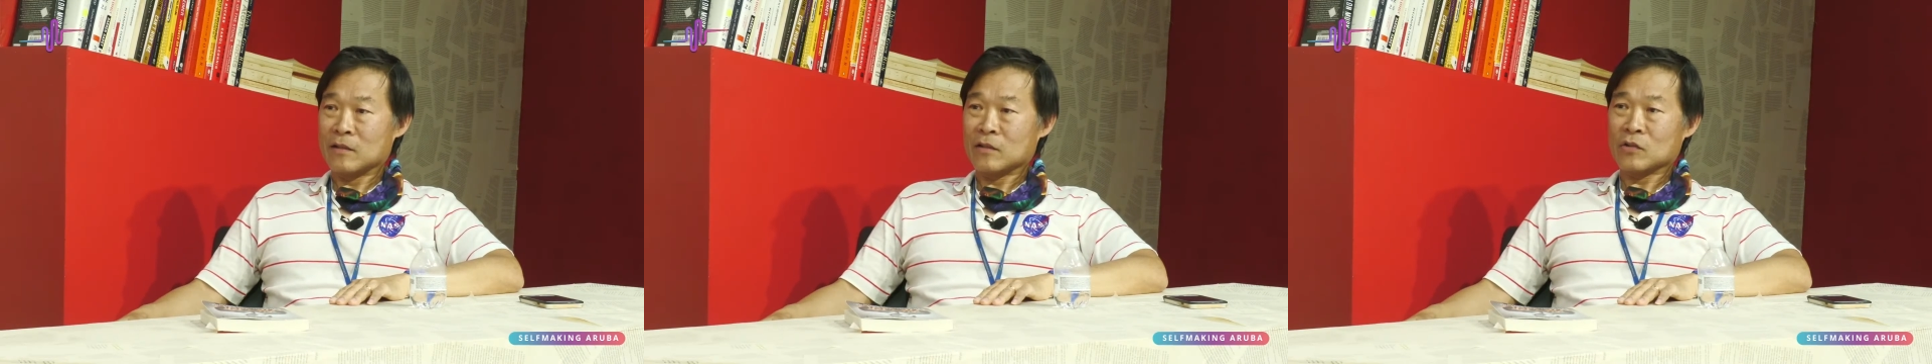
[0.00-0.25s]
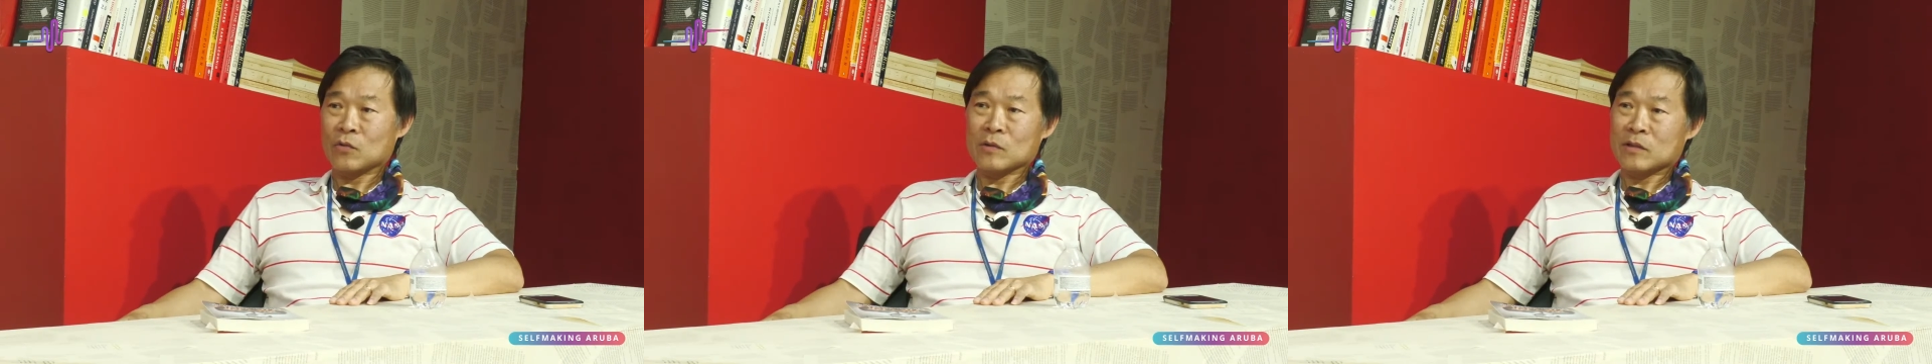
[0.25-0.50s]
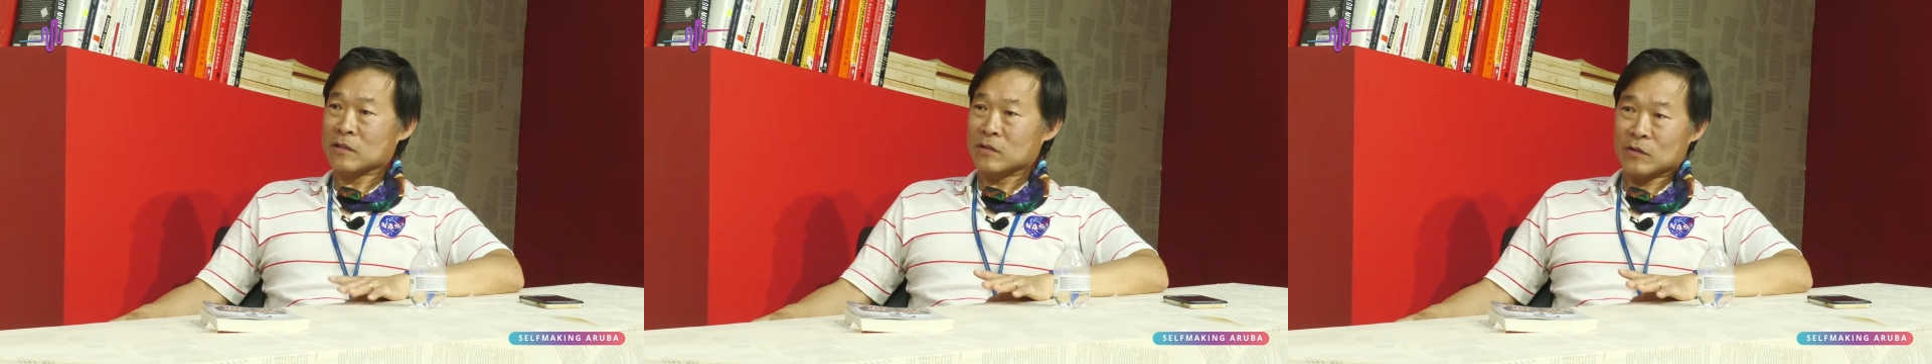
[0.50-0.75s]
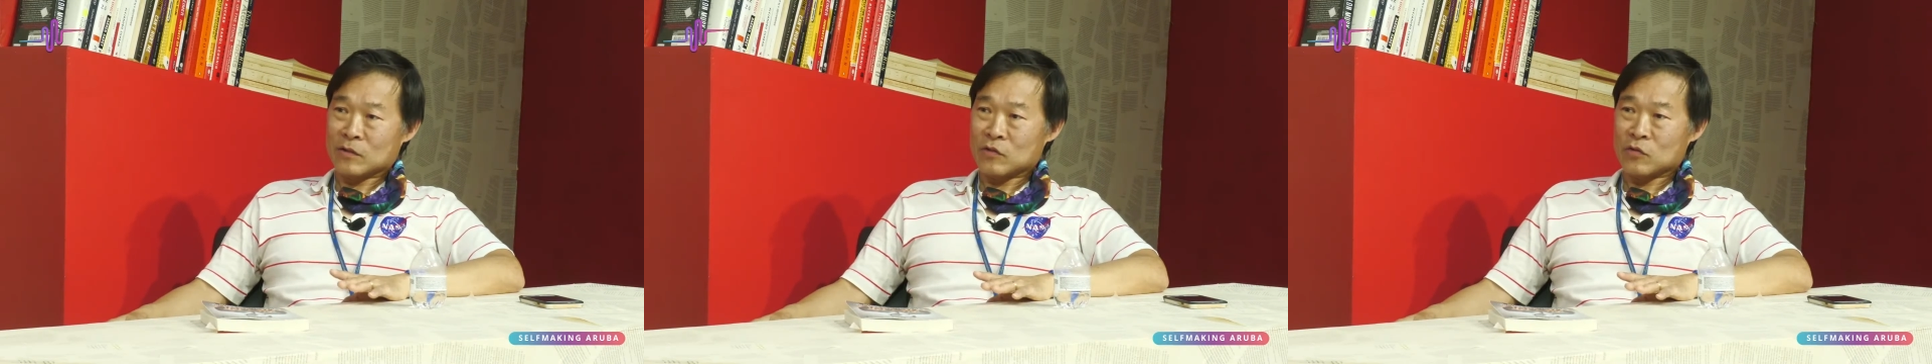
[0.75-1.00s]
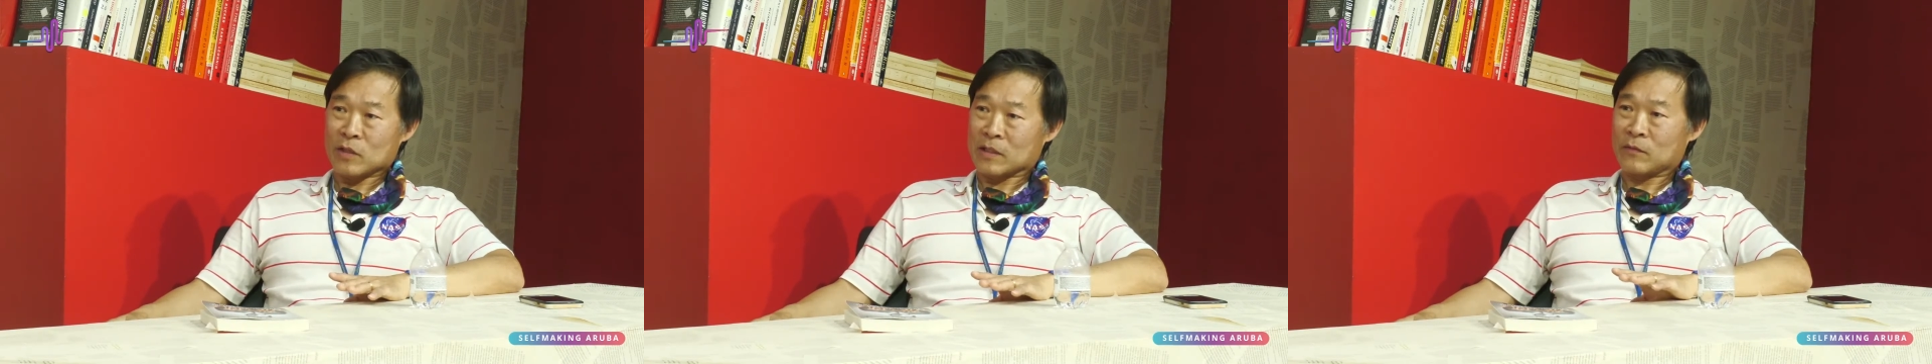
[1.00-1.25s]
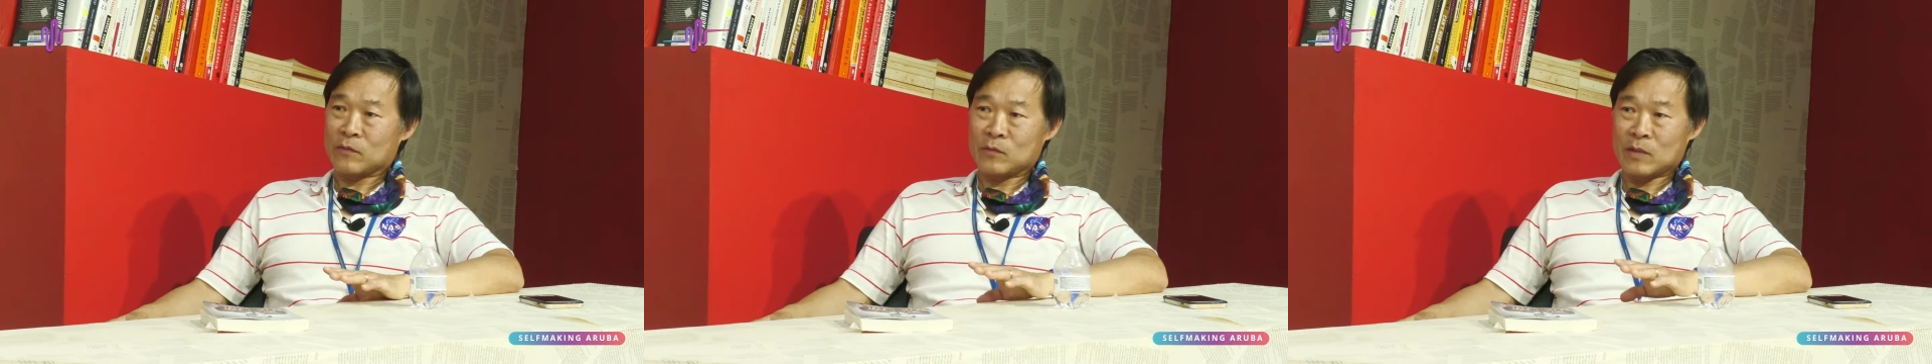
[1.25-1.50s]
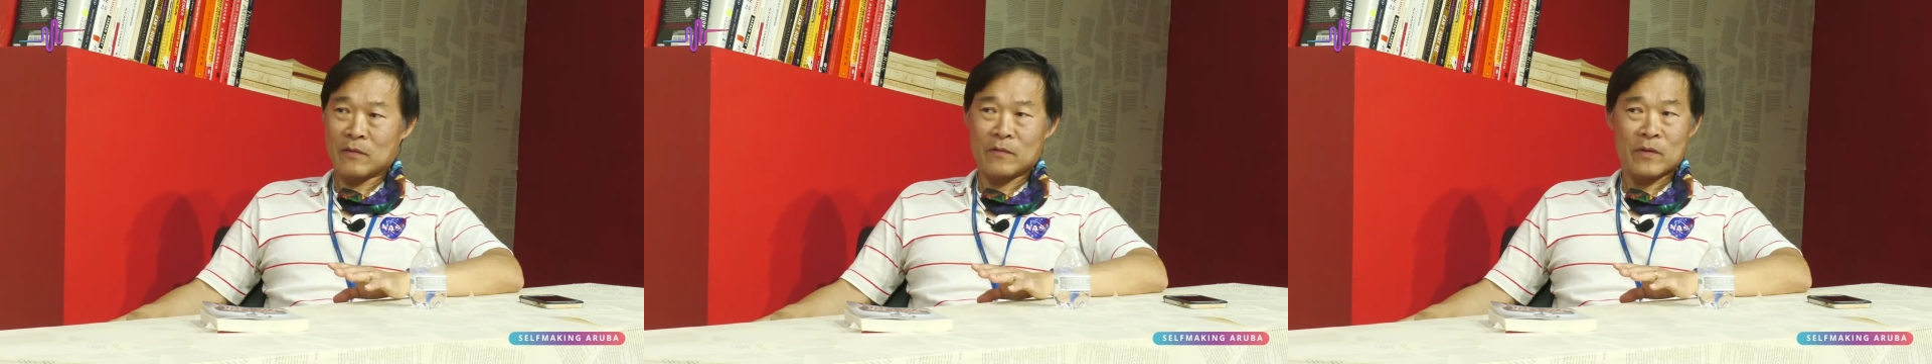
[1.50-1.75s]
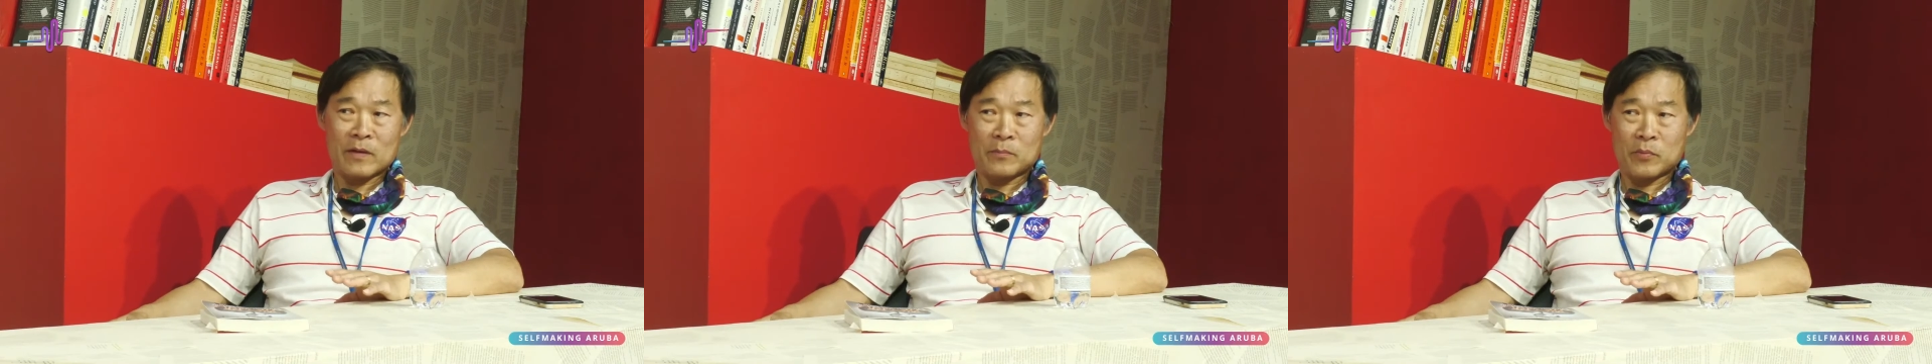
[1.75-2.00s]
So that's not a trick. If you have a
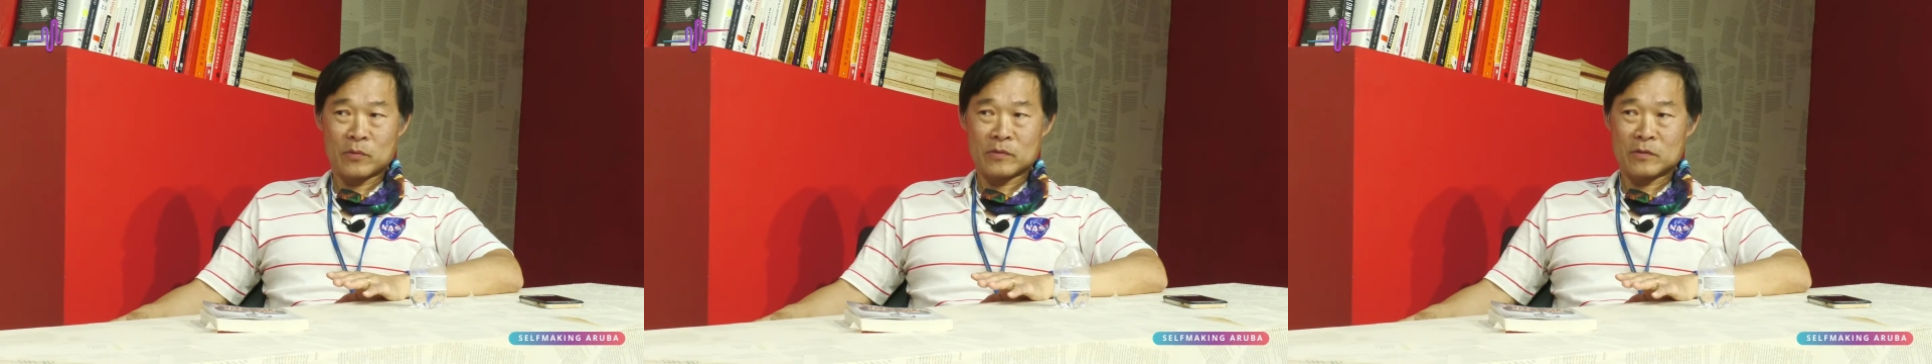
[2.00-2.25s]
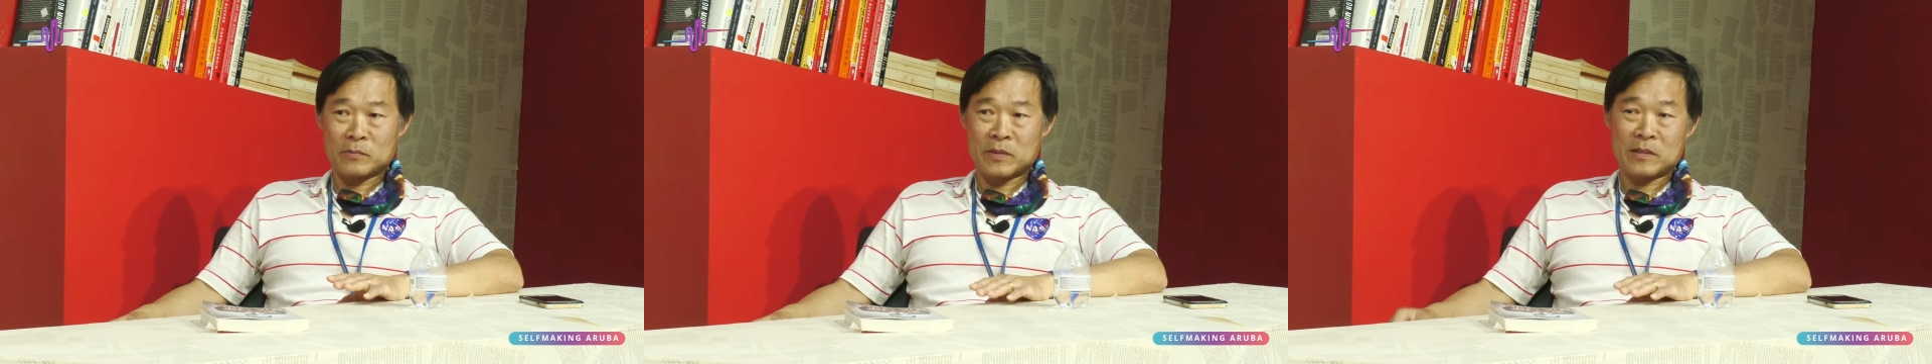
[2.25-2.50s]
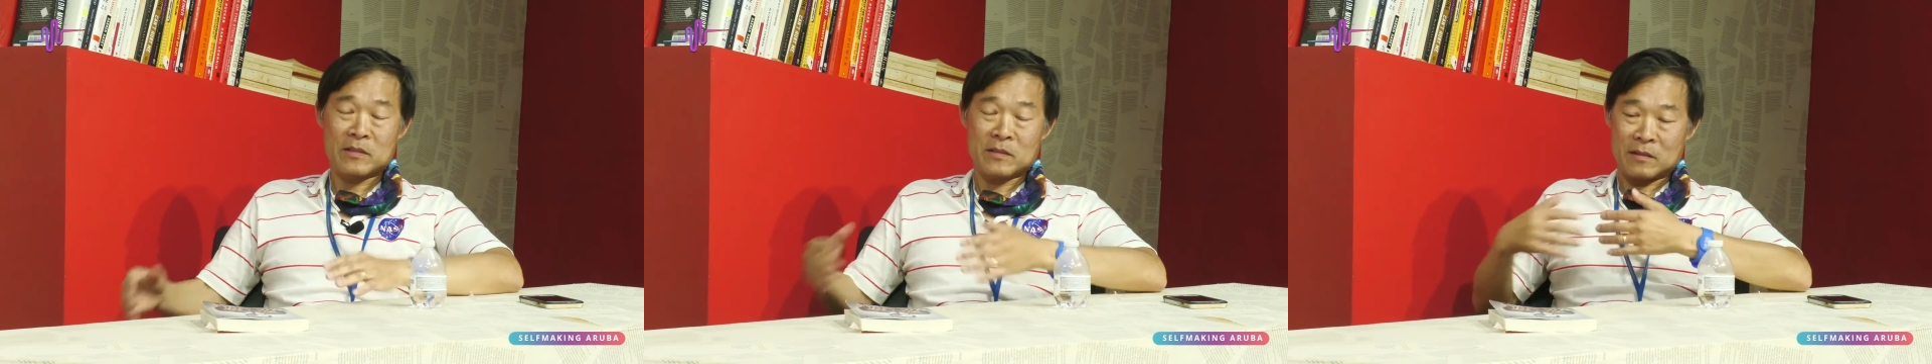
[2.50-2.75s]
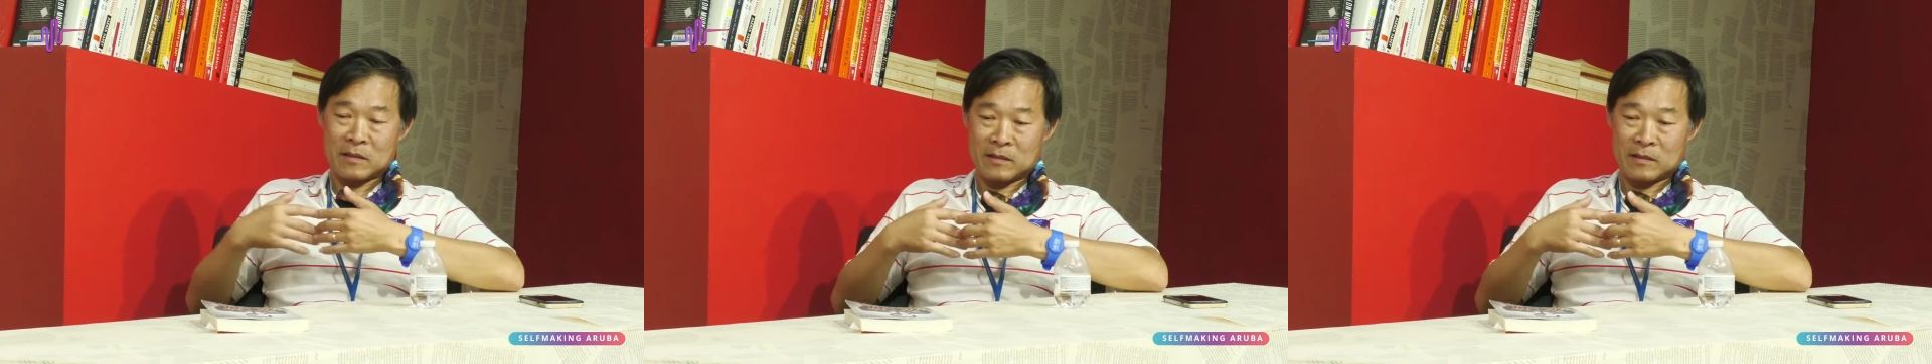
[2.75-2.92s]
very important speech,